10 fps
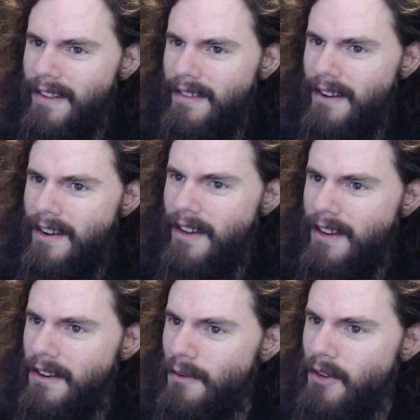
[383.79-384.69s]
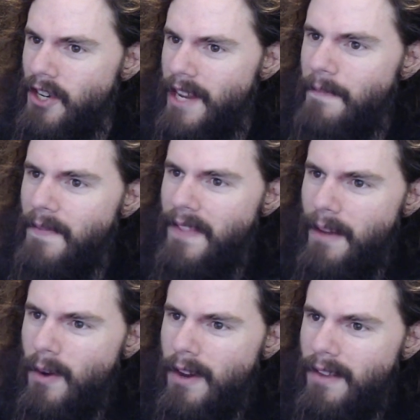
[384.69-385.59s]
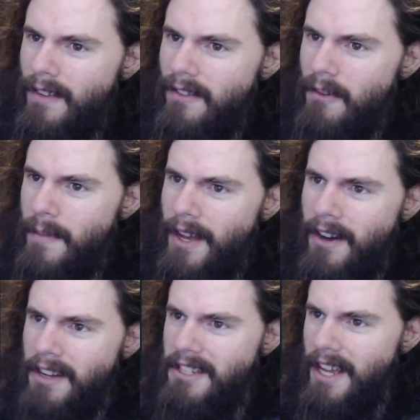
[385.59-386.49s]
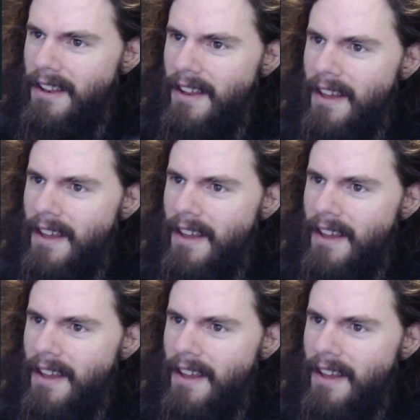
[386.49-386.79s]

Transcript: They're not going to do shit. They want to censor my content.